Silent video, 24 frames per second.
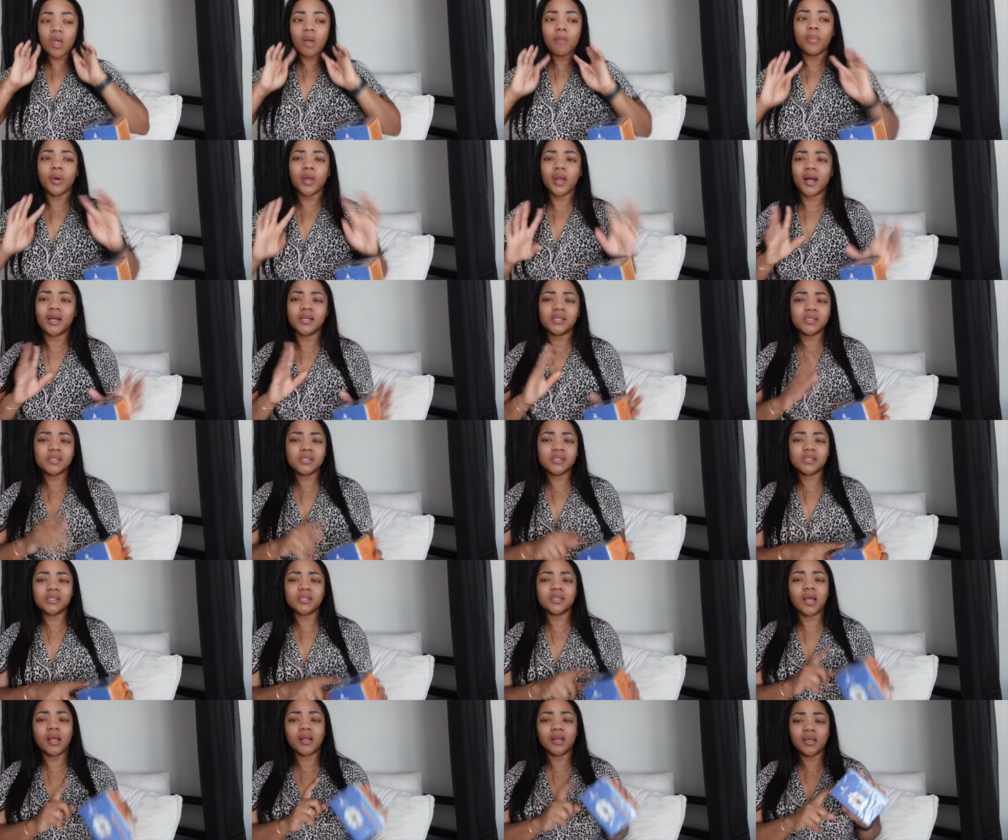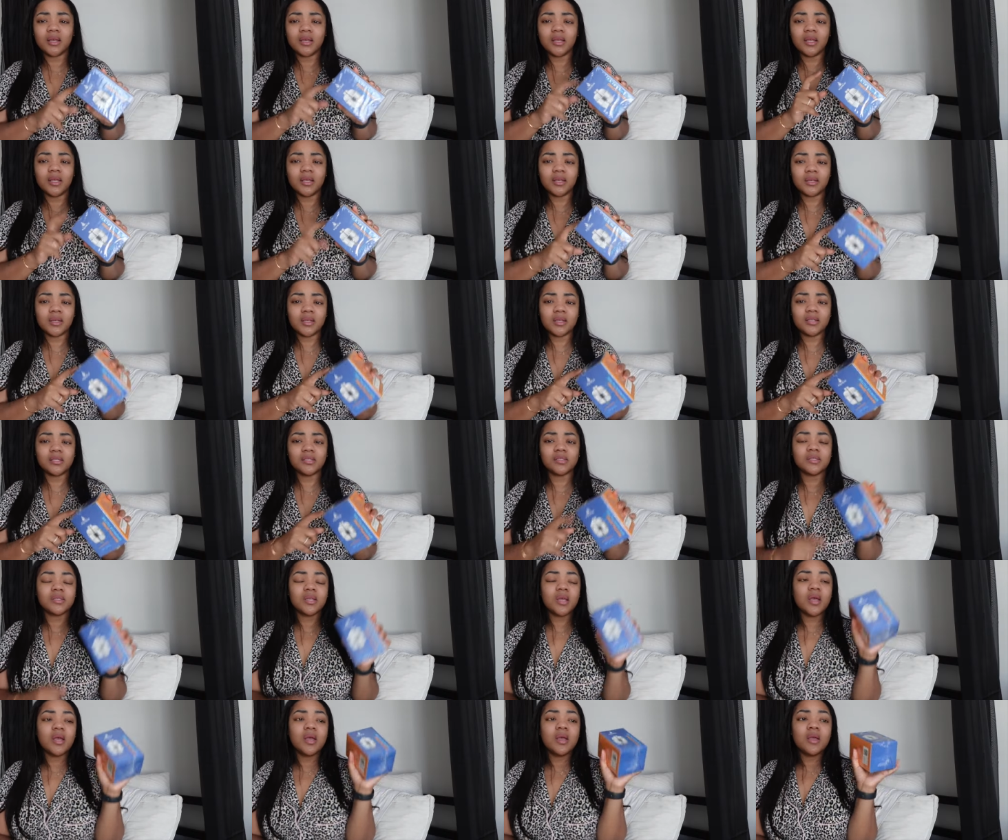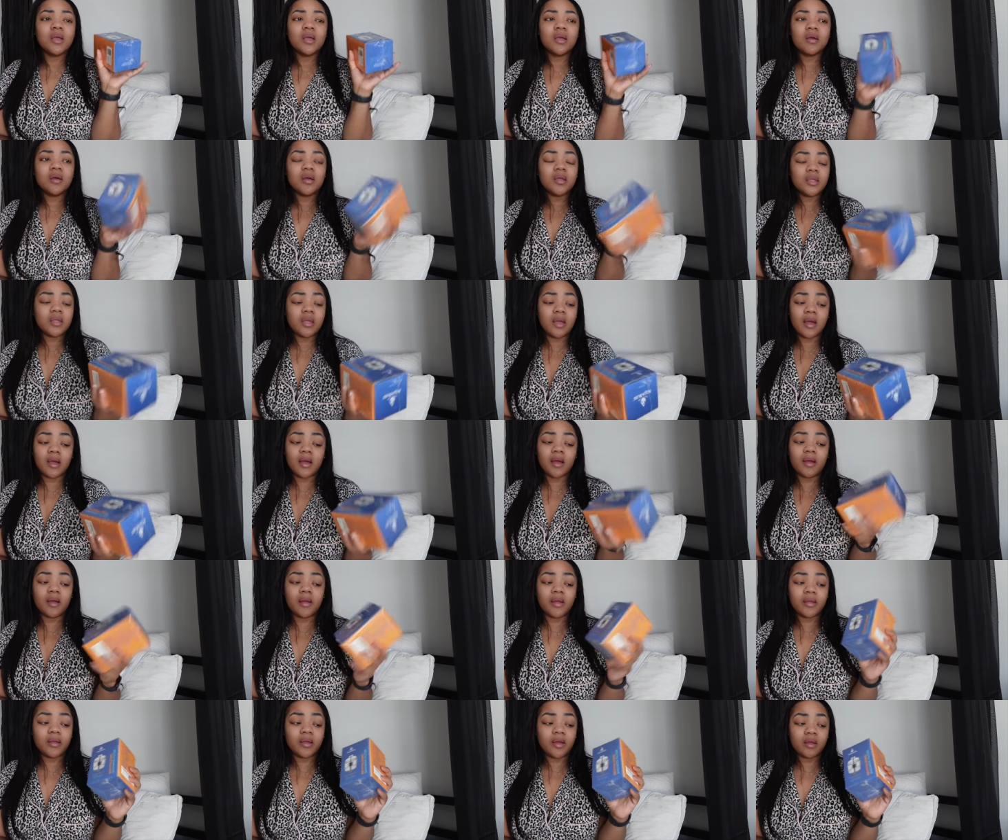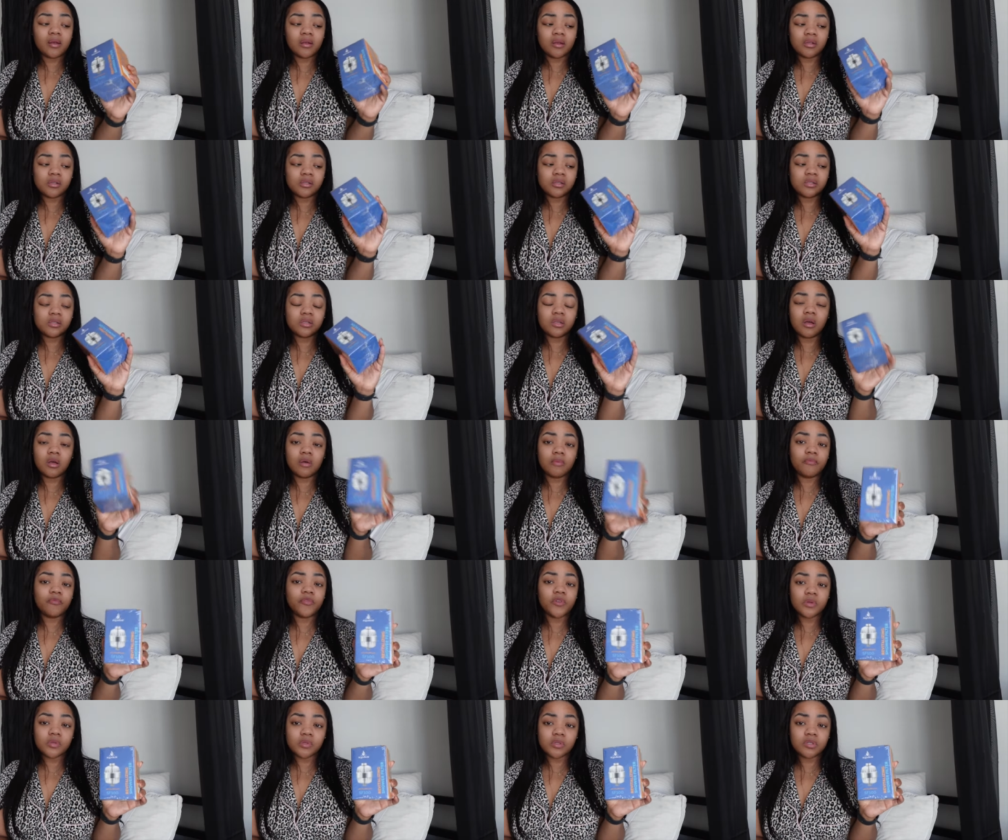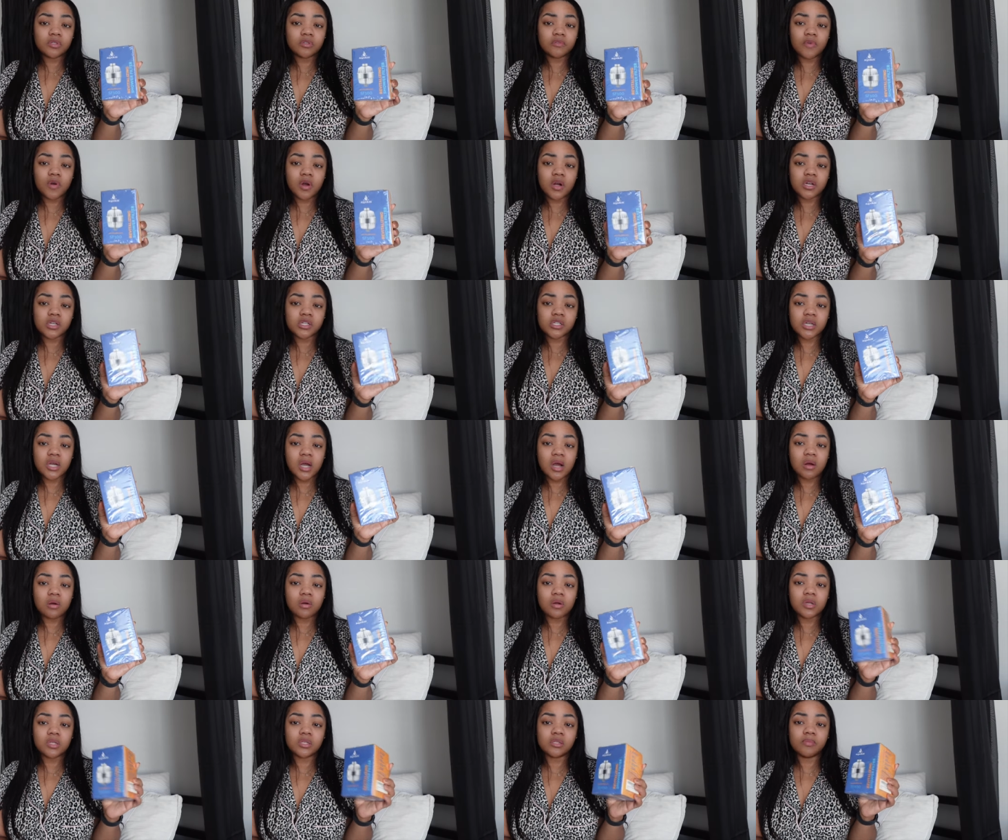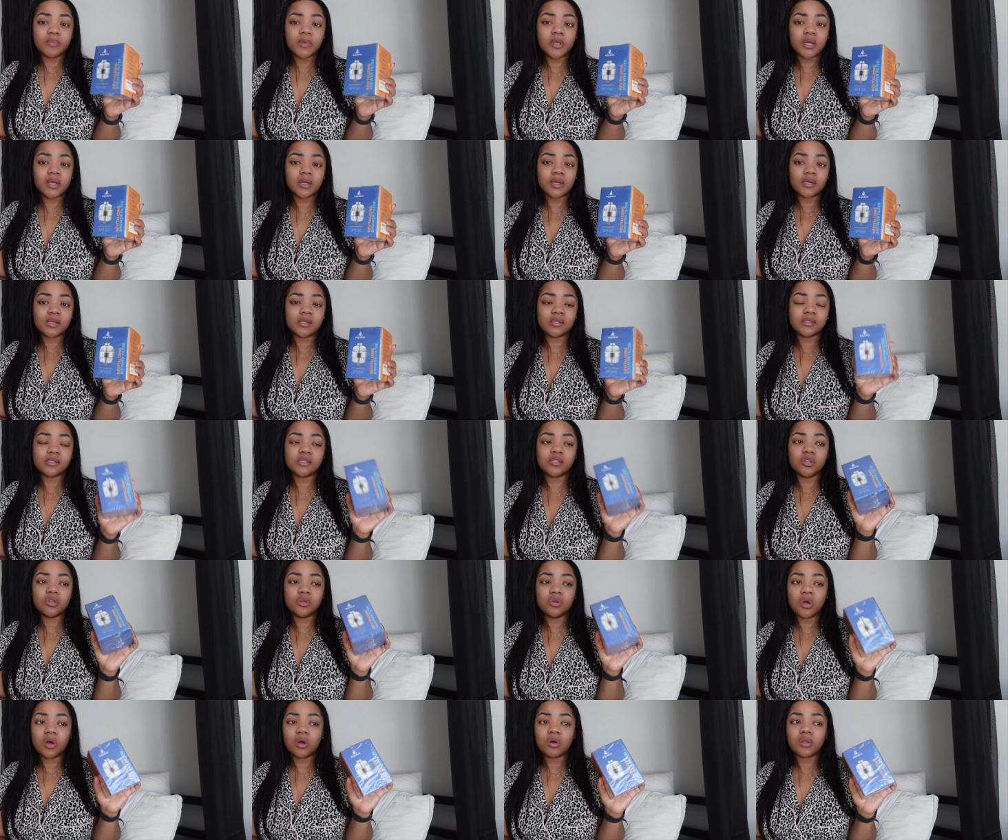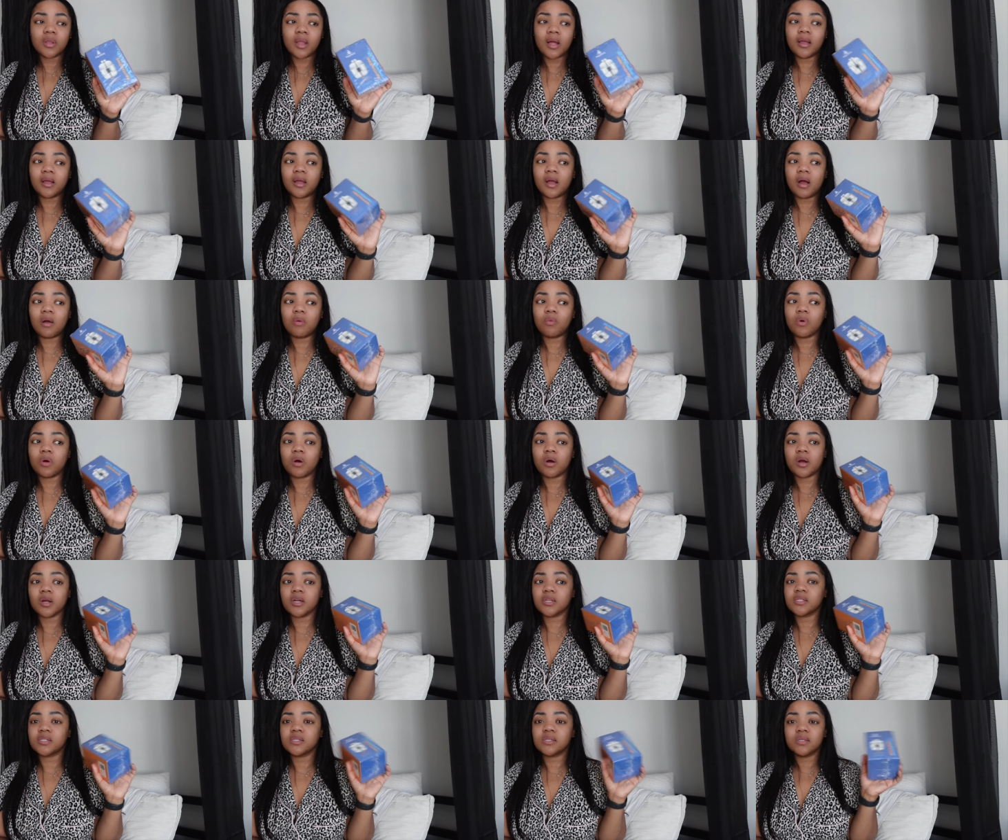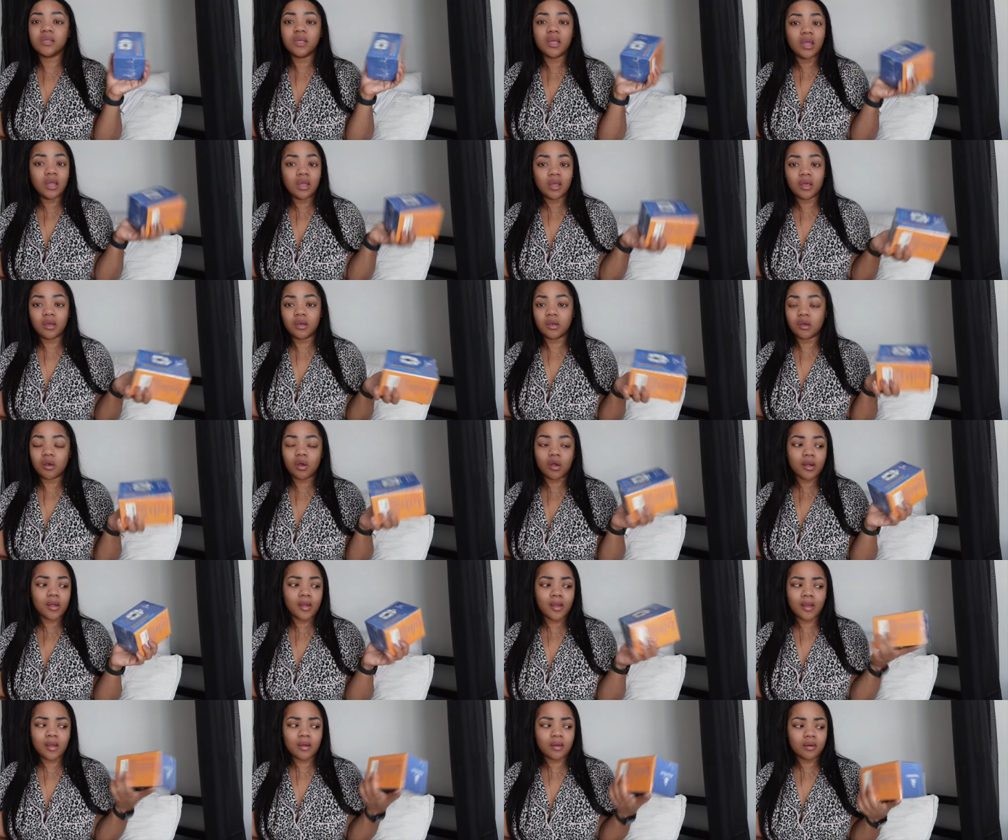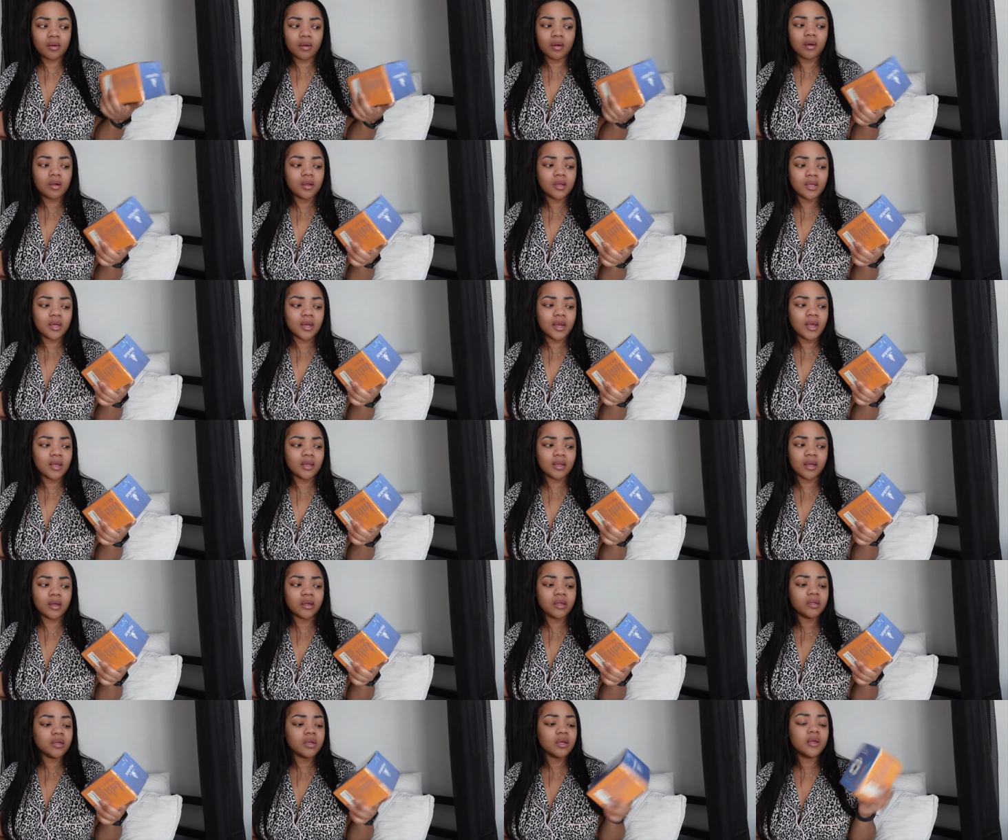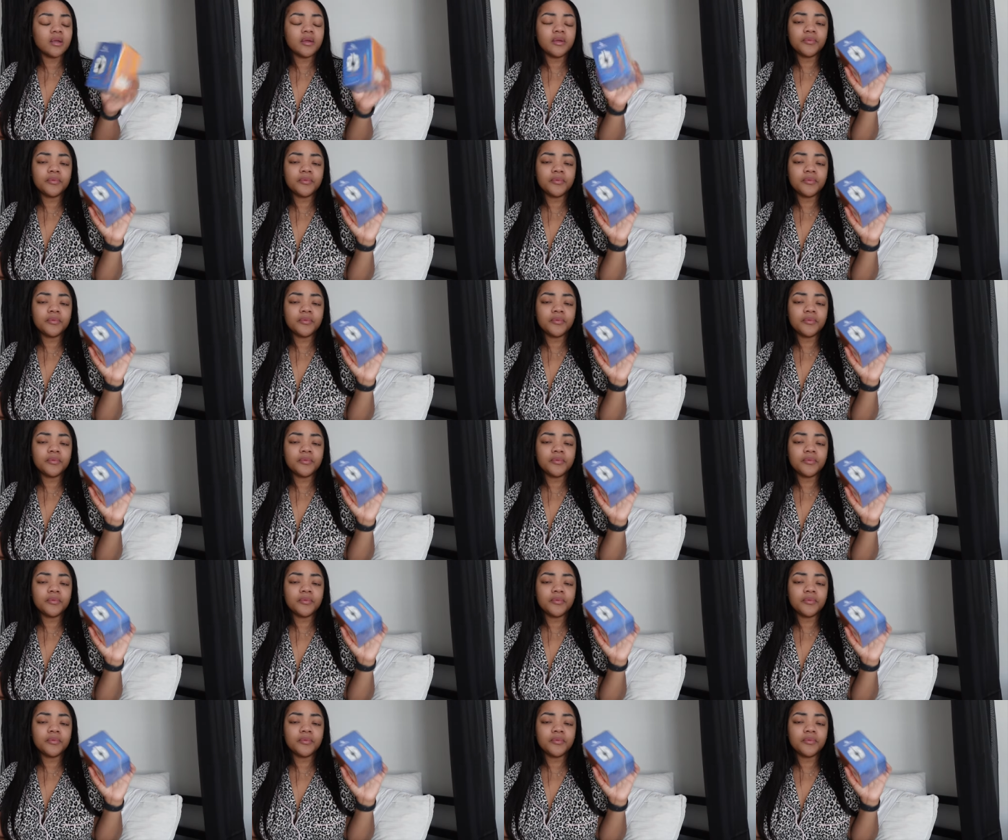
but i just decided to get this yeah i got us some filters for our showers because you know like i want our skin and our hair and all of that like